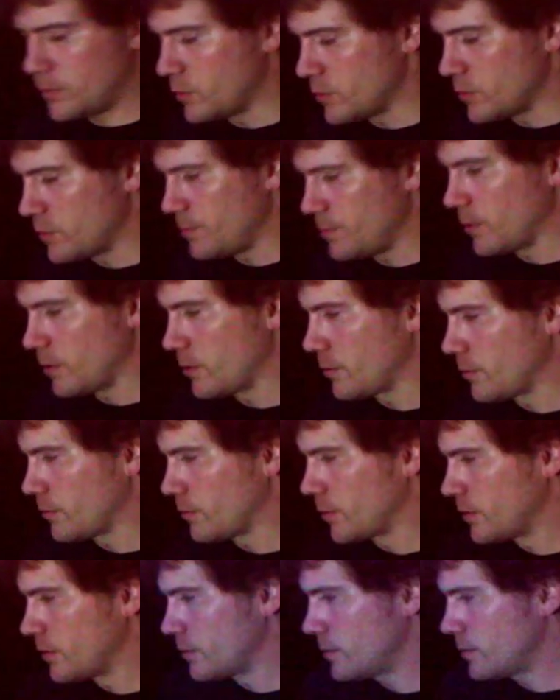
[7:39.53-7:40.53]
2-speaker
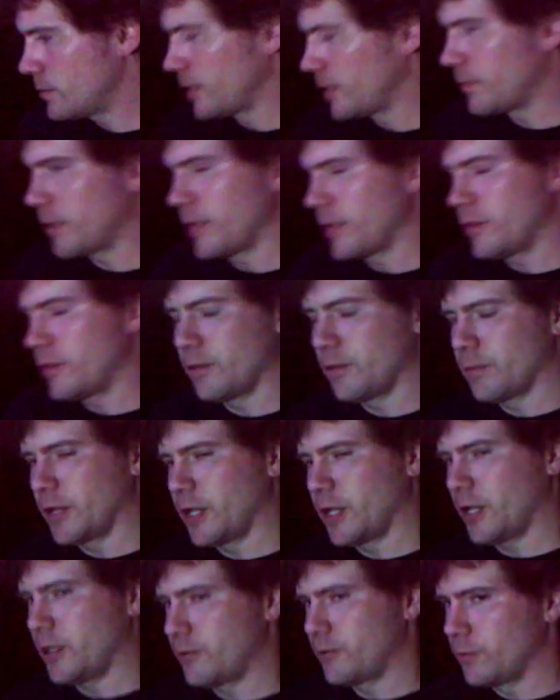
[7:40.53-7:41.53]
one. Like I think
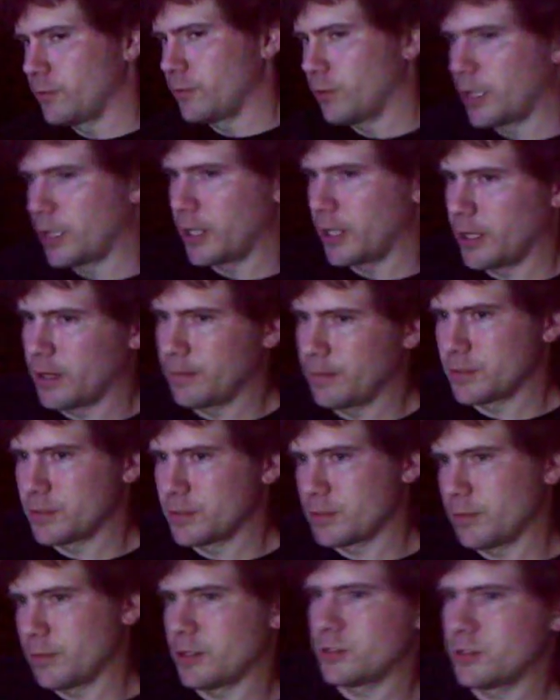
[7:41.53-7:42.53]
my 100-watt amp is
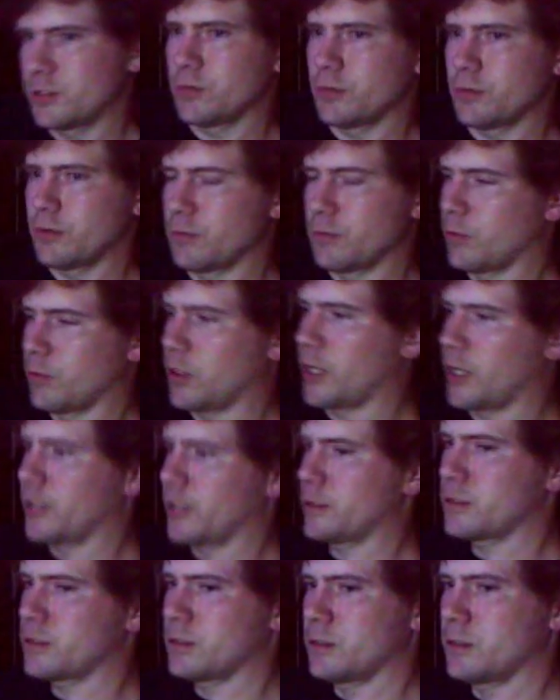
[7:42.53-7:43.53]
about 200
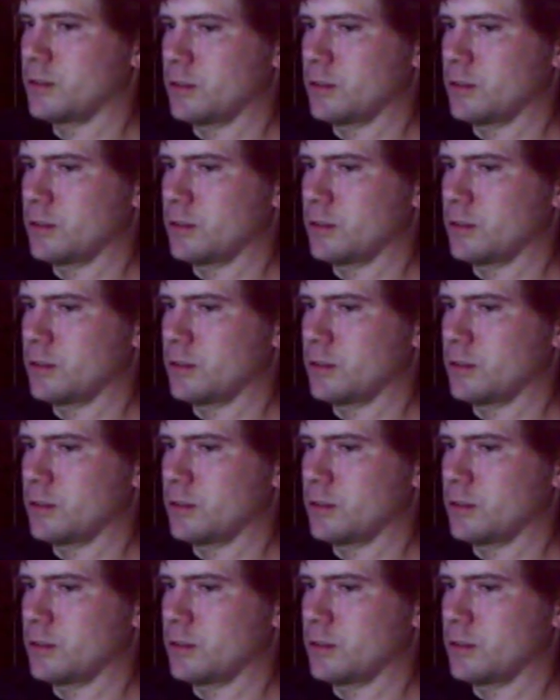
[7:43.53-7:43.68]
watts.